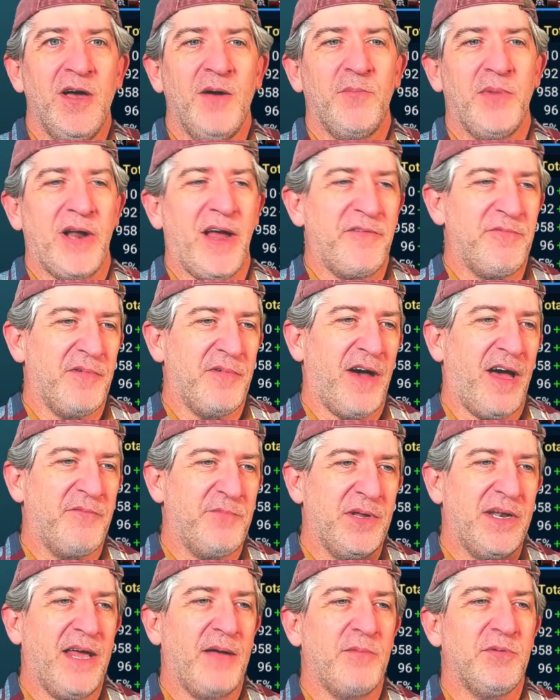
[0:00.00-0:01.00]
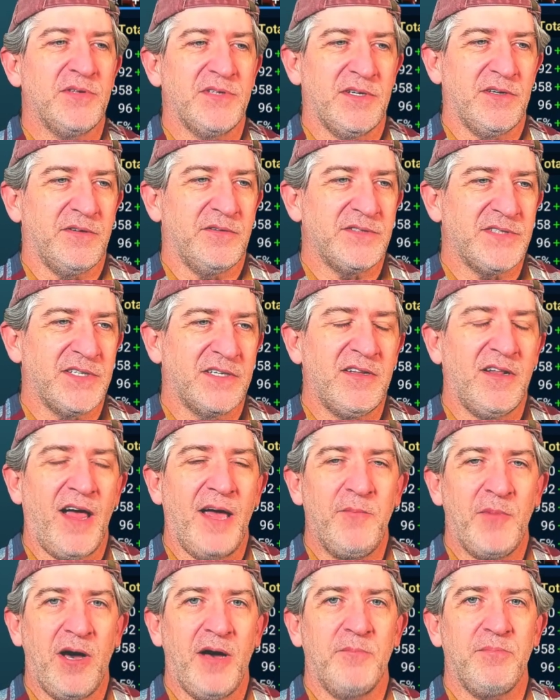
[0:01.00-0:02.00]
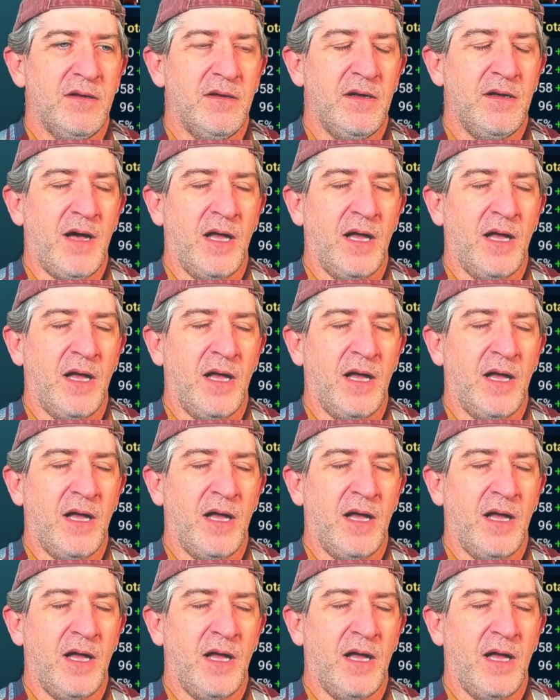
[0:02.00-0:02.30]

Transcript: but I've been able to climb up